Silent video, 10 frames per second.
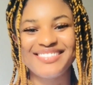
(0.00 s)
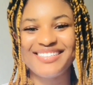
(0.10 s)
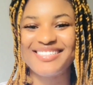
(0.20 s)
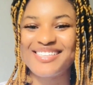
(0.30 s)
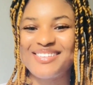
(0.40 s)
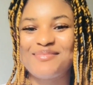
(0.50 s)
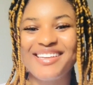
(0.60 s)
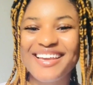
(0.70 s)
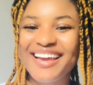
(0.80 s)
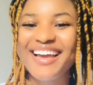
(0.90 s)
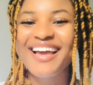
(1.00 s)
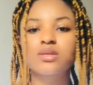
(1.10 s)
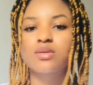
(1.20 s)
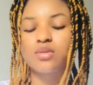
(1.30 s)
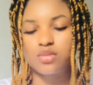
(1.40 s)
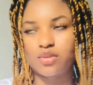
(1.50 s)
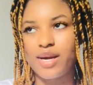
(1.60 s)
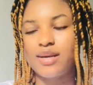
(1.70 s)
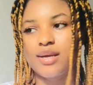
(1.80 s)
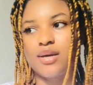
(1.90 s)
excuse me. So
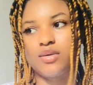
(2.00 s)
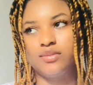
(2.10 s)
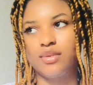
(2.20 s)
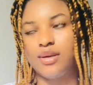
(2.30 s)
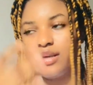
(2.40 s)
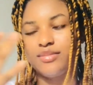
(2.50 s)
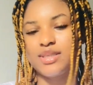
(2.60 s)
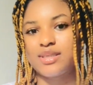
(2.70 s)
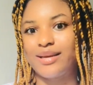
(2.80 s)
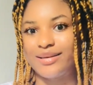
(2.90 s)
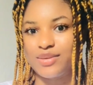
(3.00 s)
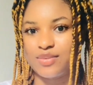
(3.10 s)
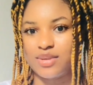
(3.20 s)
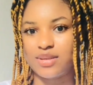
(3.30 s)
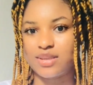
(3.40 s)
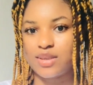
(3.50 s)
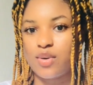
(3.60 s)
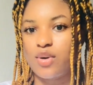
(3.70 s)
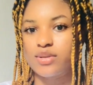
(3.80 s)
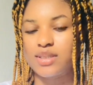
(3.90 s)
right now, let me start with
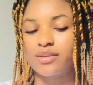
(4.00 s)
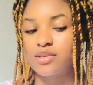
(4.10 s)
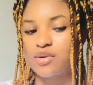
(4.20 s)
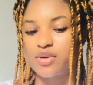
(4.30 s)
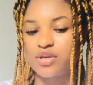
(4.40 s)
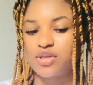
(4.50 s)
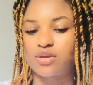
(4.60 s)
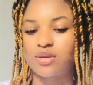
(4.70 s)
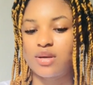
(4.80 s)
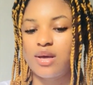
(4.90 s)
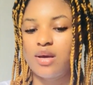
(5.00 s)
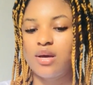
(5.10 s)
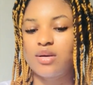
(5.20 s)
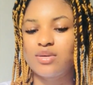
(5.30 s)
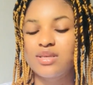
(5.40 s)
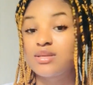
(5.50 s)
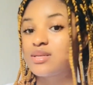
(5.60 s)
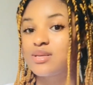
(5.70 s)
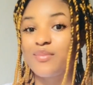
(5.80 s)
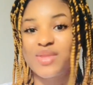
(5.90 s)
content creation. Now this is
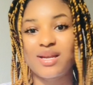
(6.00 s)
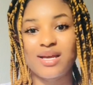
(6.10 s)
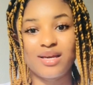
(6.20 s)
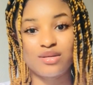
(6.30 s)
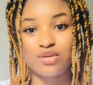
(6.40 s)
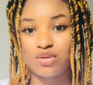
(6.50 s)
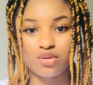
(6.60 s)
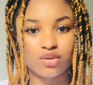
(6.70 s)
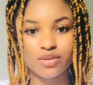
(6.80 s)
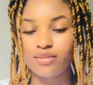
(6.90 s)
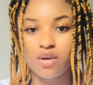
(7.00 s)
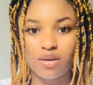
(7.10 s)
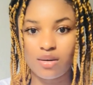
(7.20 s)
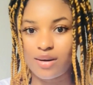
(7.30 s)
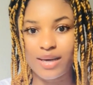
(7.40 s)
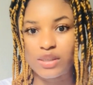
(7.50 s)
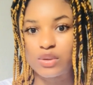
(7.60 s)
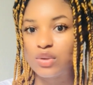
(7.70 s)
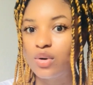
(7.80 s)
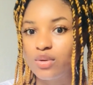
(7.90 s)
something I don't
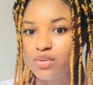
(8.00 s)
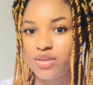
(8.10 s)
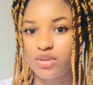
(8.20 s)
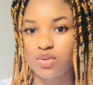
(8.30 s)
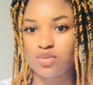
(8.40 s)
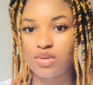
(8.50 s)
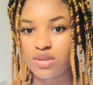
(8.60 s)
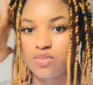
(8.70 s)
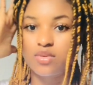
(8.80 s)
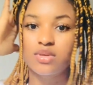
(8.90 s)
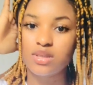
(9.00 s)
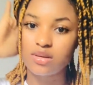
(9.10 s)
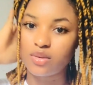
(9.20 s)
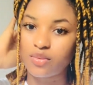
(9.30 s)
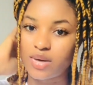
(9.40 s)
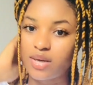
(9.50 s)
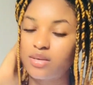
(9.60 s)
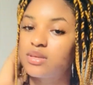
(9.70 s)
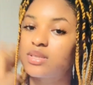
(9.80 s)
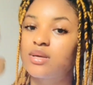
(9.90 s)
always do. Is once in a while
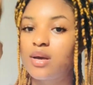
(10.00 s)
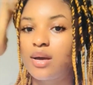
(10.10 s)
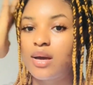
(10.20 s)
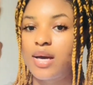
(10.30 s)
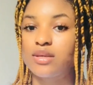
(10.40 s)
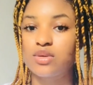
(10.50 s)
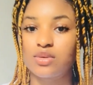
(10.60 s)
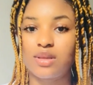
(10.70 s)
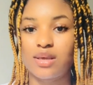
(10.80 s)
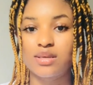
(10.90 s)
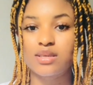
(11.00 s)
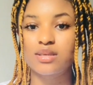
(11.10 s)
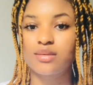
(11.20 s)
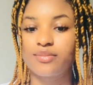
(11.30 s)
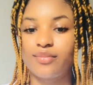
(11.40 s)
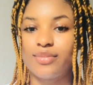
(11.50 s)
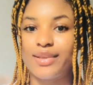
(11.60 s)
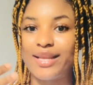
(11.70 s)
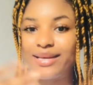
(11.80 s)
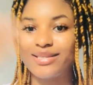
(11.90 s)
is I do this,
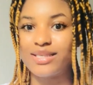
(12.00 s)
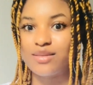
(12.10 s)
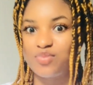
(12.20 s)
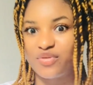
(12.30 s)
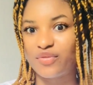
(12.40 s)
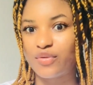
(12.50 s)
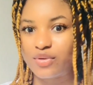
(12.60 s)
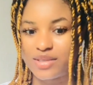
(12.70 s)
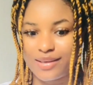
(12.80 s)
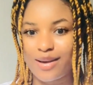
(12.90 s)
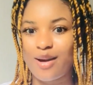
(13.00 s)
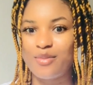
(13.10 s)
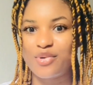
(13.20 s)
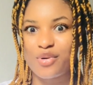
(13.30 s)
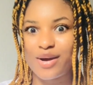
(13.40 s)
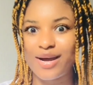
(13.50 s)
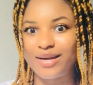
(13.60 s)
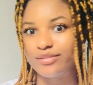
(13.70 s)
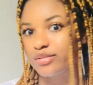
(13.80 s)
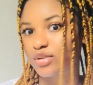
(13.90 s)
like sit before the camera
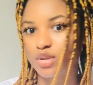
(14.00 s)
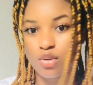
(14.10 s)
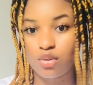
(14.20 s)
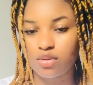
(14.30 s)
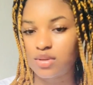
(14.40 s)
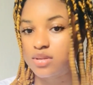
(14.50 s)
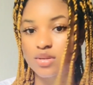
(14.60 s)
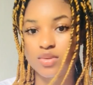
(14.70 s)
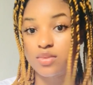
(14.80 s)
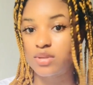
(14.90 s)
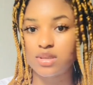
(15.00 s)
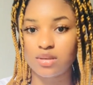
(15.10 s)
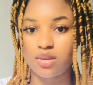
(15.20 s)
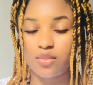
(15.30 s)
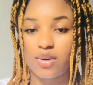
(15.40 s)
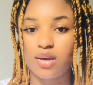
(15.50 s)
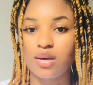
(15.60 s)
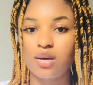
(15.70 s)
and talk just once in a while.